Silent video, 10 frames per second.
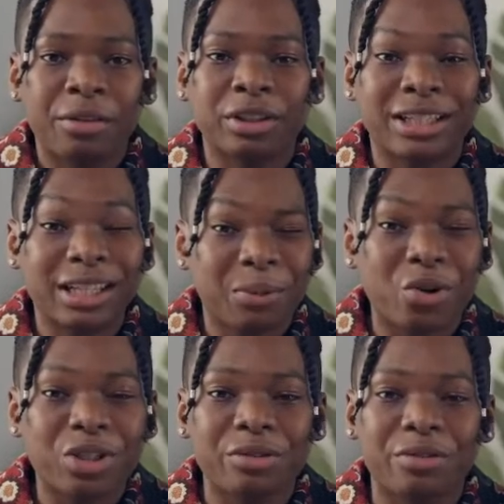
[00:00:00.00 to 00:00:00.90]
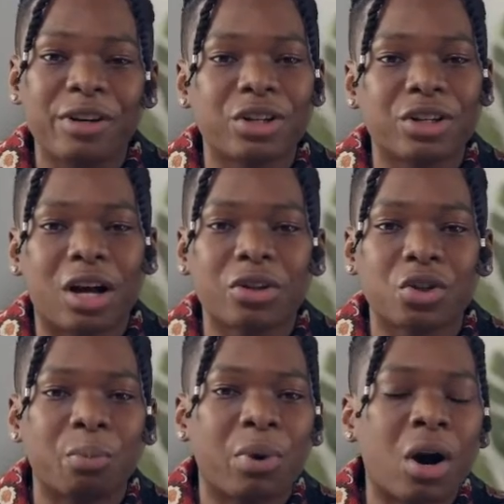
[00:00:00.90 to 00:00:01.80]
The sleep coaching feature is
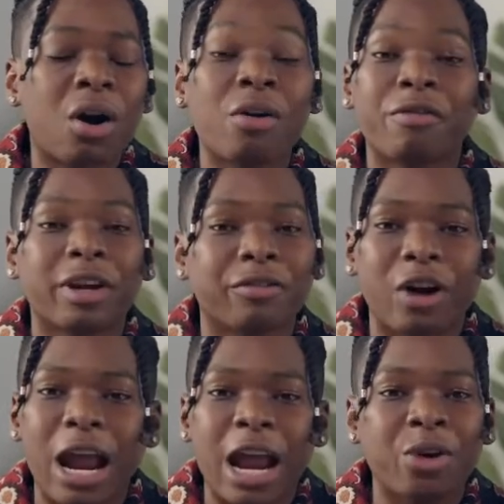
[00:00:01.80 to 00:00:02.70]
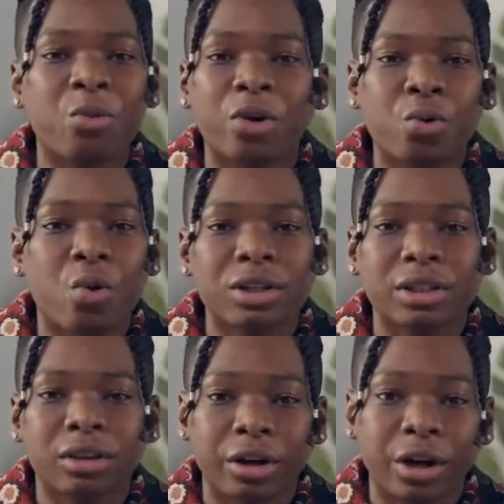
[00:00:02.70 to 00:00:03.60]
also perfect for anyone who wants
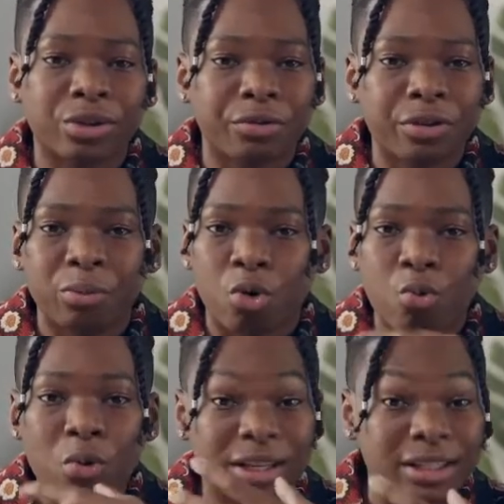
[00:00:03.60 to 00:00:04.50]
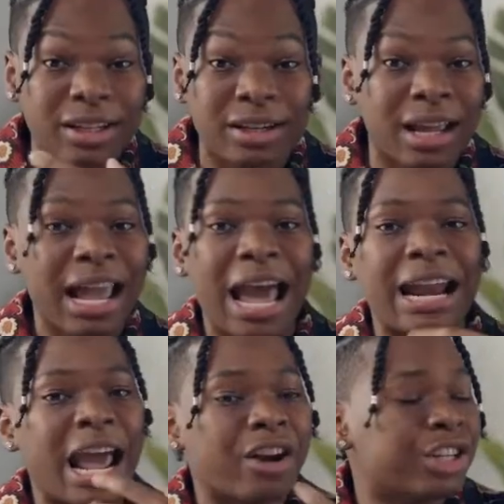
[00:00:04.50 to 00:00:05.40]
to learn how to feel more rested and
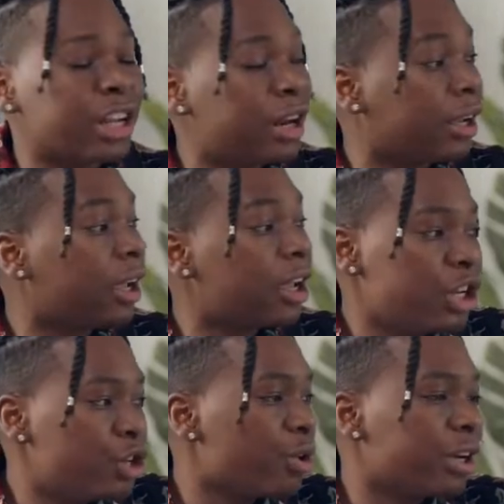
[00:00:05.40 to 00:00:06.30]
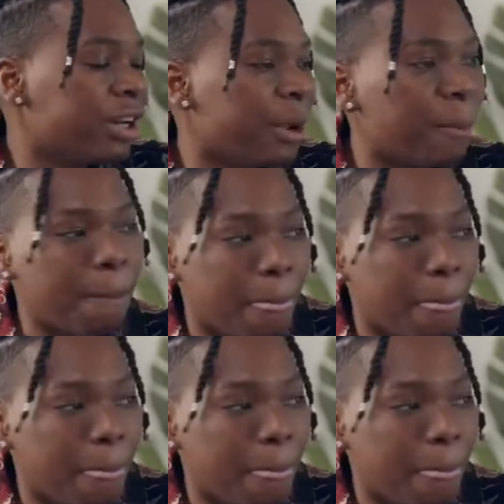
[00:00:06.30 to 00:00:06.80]
energetic during the day.